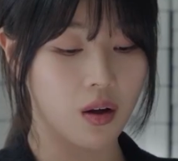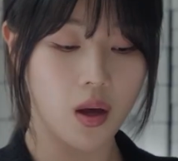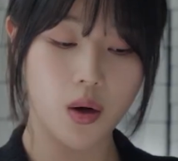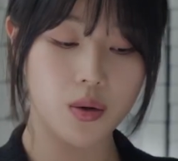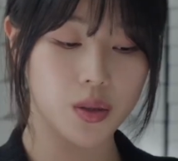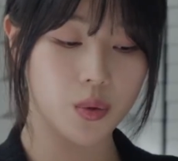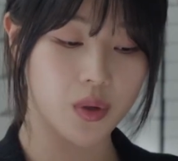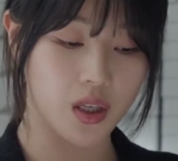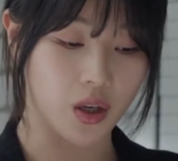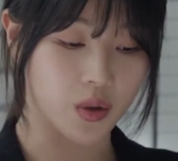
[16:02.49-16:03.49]
The next
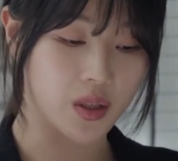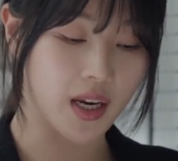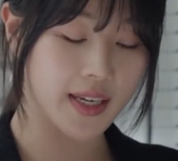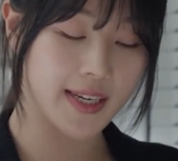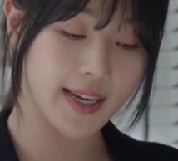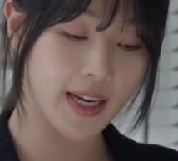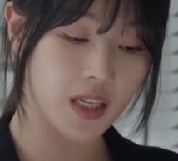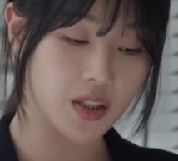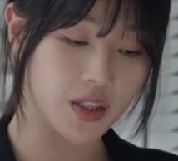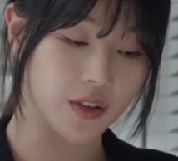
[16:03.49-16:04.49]
day at the news
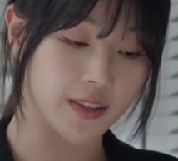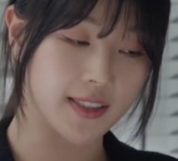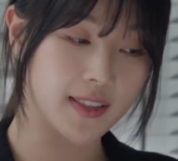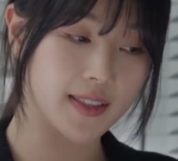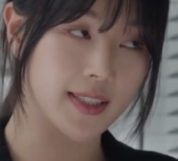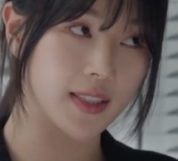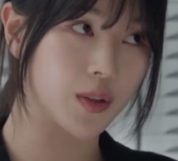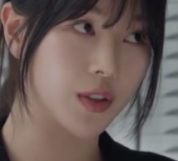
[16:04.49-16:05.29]
station, their neighbor